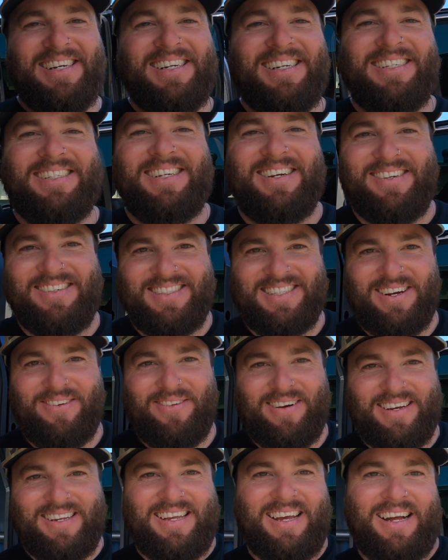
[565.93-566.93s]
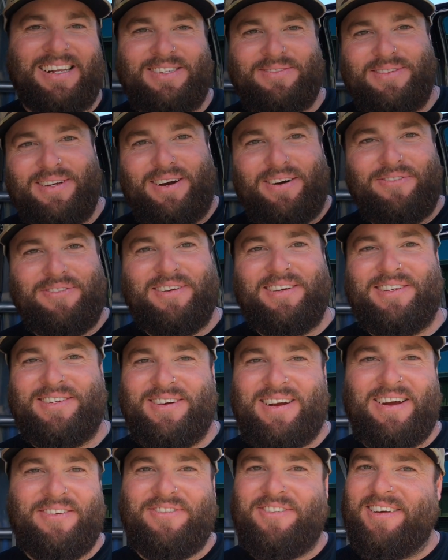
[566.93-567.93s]
So if someone cuts me off in
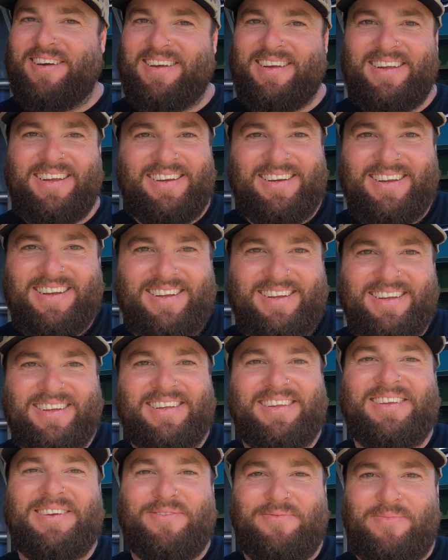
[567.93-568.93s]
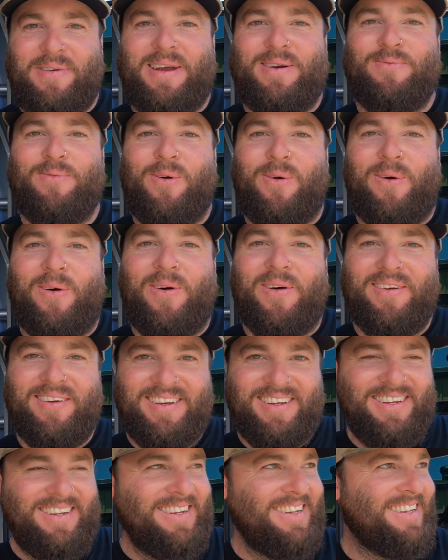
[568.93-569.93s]
traffic, you've been
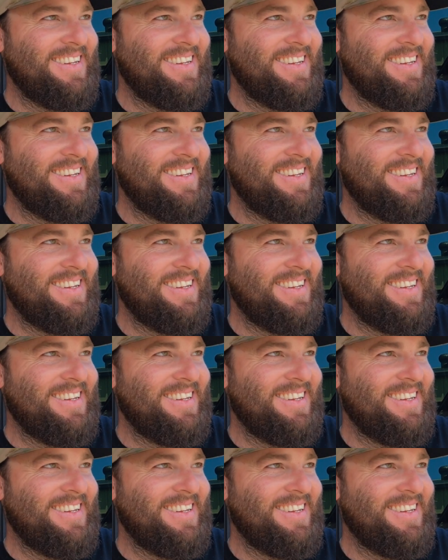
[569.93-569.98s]
warned.